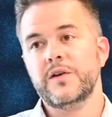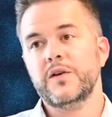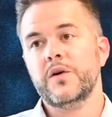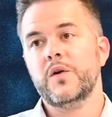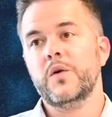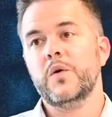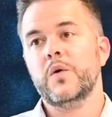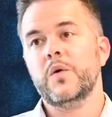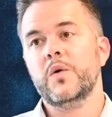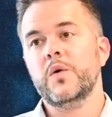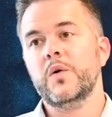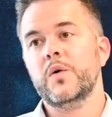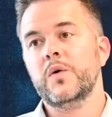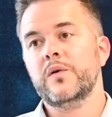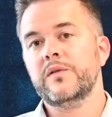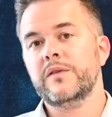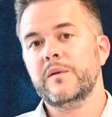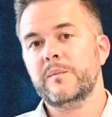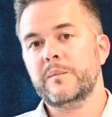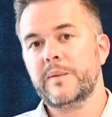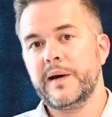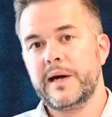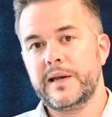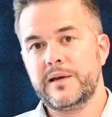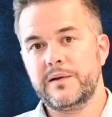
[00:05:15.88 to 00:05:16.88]
or the
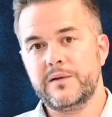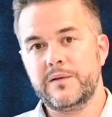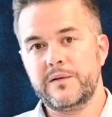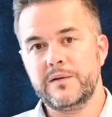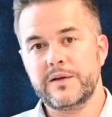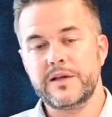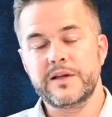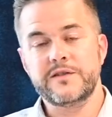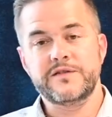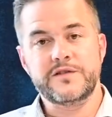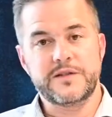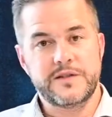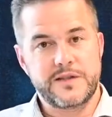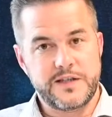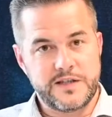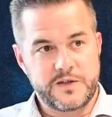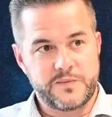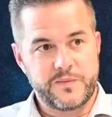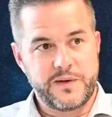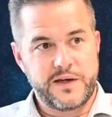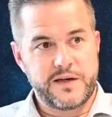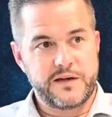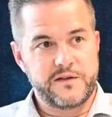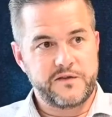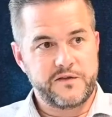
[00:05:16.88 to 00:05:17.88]
panel gives you this
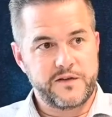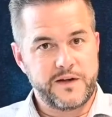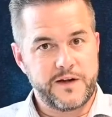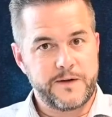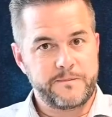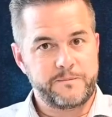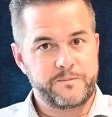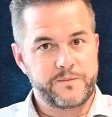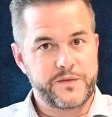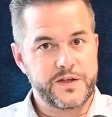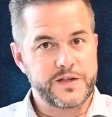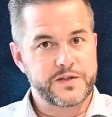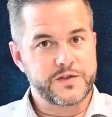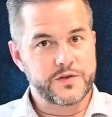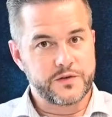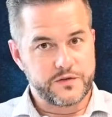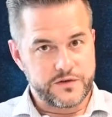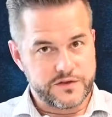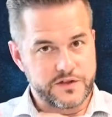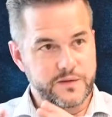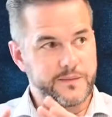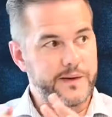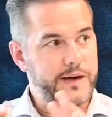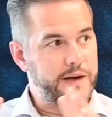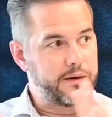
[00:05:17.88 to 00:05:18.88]
benefit. It
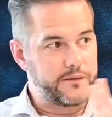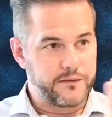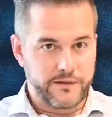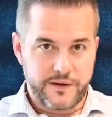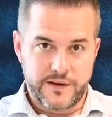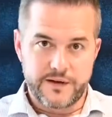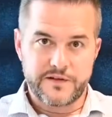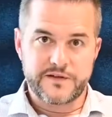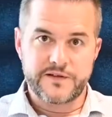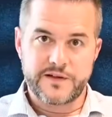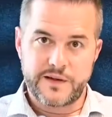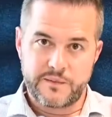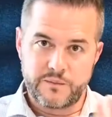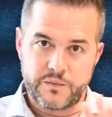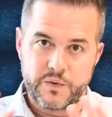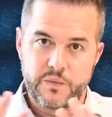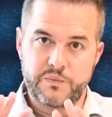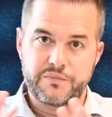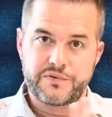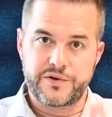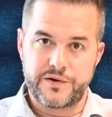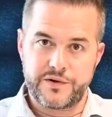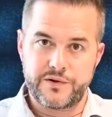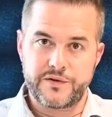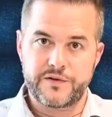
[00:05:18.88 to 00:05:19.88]
talks about an assembled
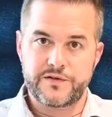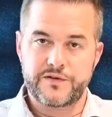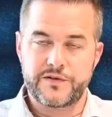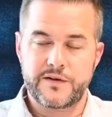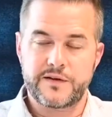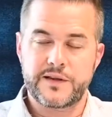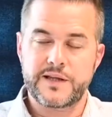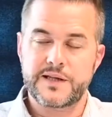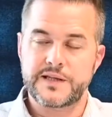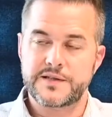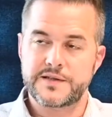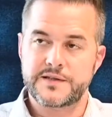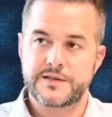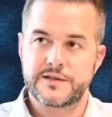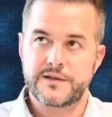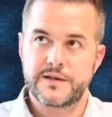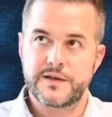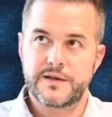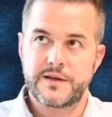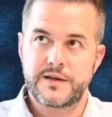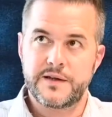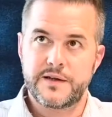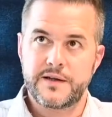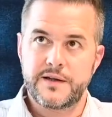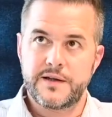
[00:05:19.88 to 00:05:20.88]
product, and
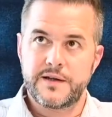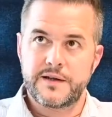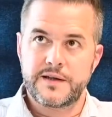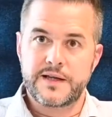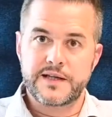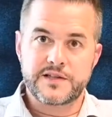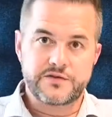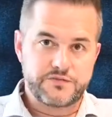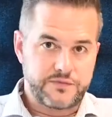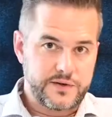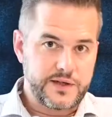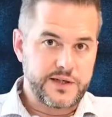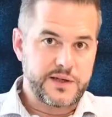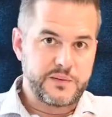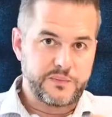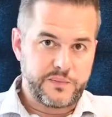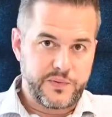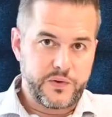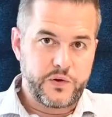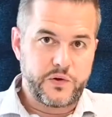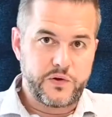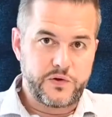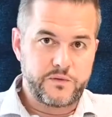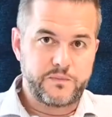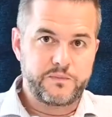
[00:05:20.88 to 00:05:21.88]
that's really
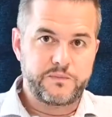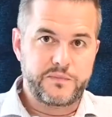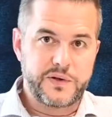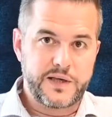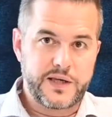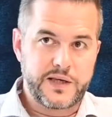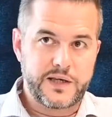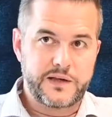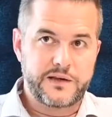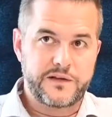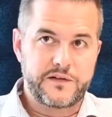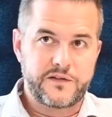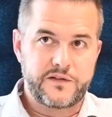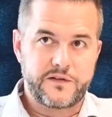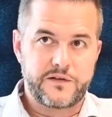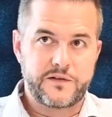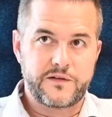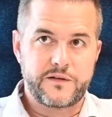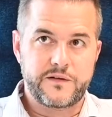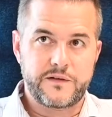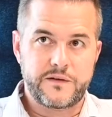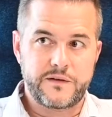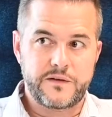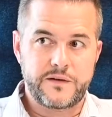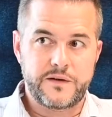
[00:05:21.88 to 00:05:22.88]
important, because
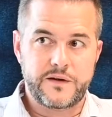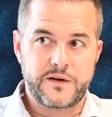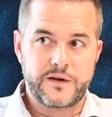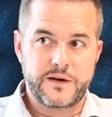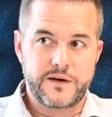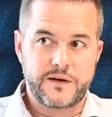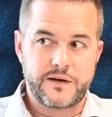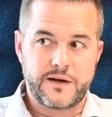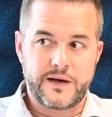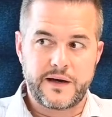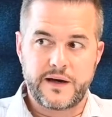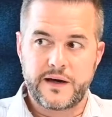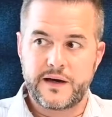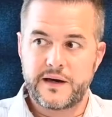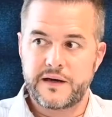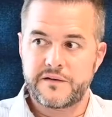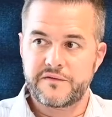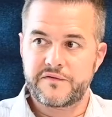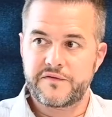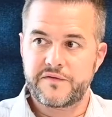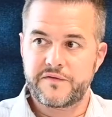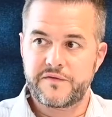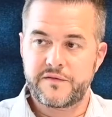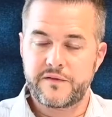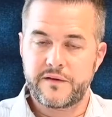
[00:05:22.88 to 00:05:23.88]
you can
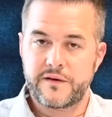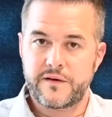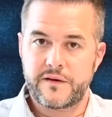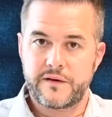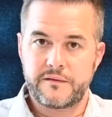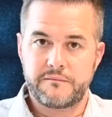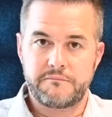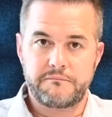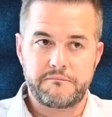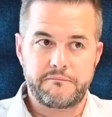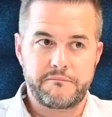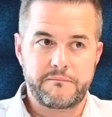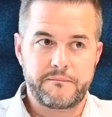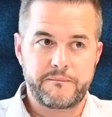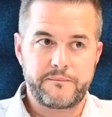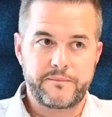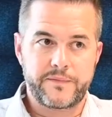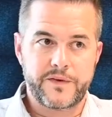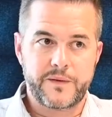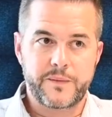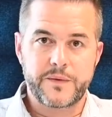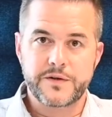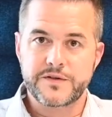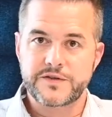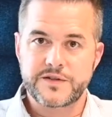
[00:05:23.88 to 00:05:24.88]
have
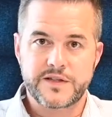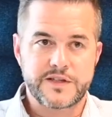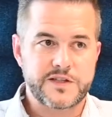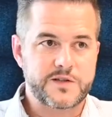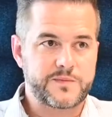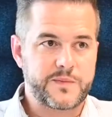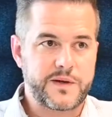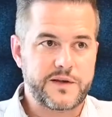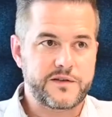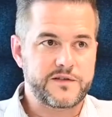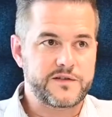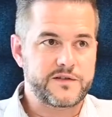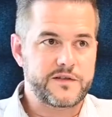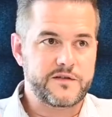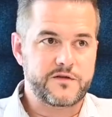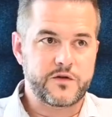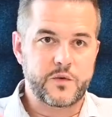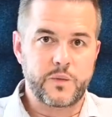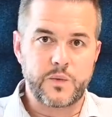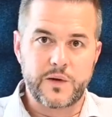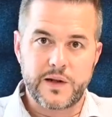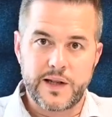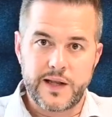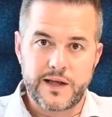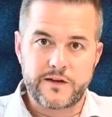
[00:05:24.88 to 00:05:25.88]
the most expensive
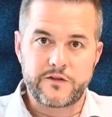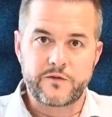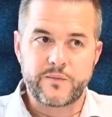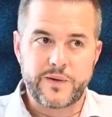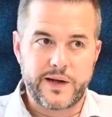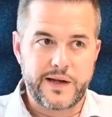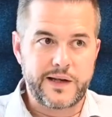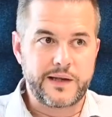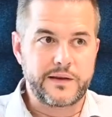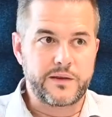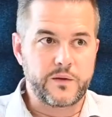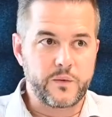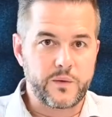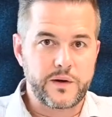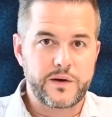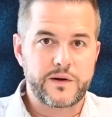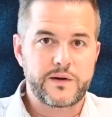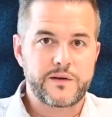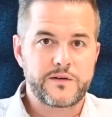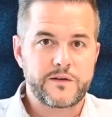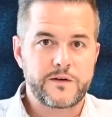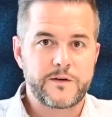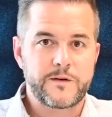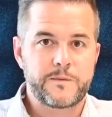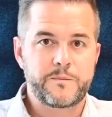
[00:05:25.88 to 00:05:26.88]
double glazed panel in the
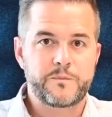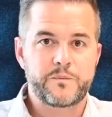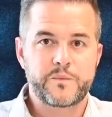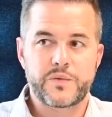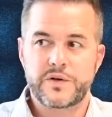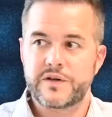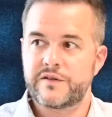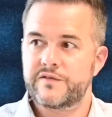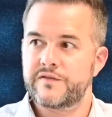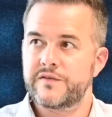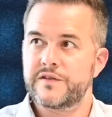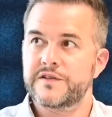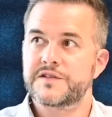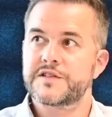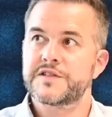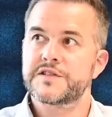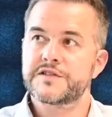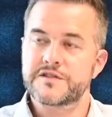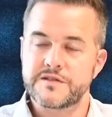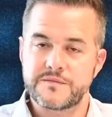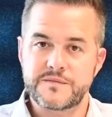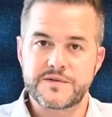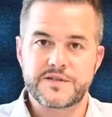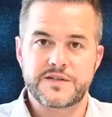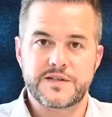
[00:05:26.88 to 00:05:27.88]
world, but if the
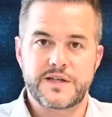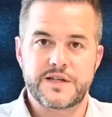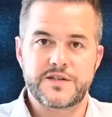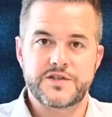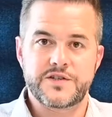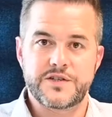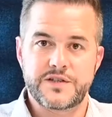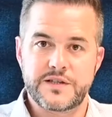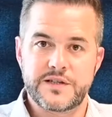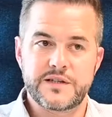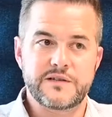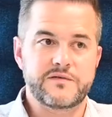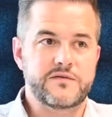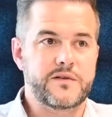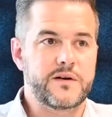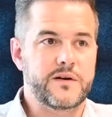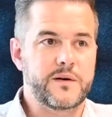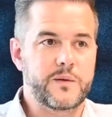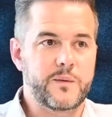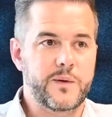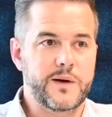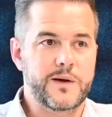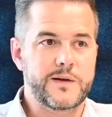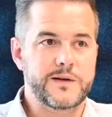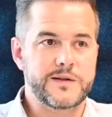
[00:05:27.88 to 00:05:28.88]
system isn't engineered very
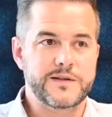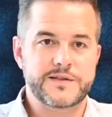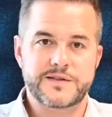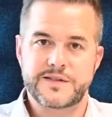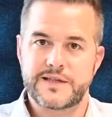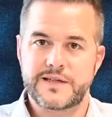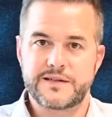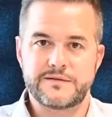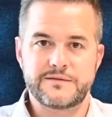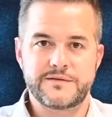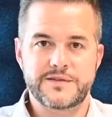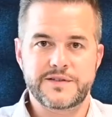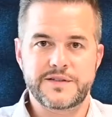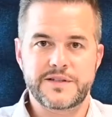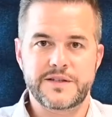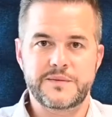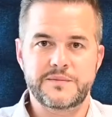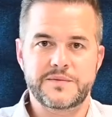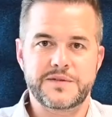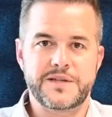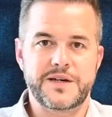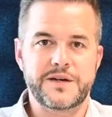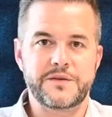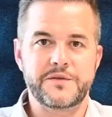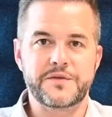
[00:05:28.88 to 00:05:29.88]
well, the sound
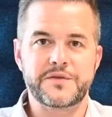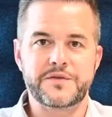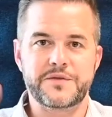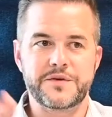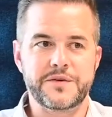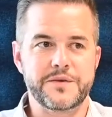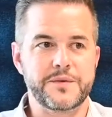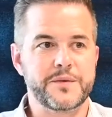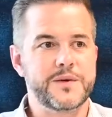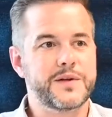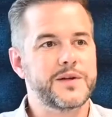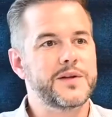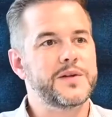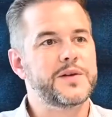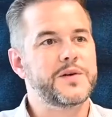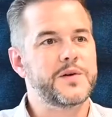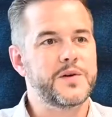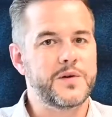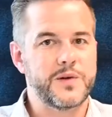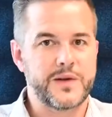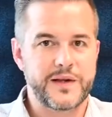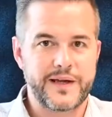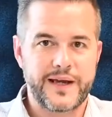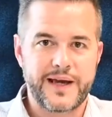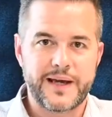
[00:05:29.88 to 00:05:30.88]
seeps out through
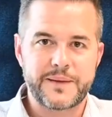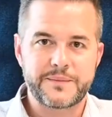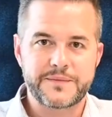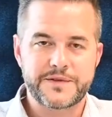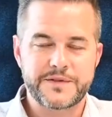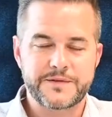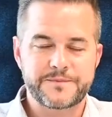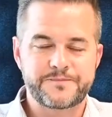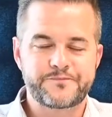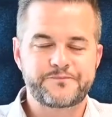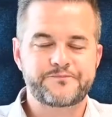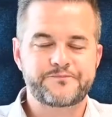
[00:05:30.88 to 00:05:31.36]
all the gaps.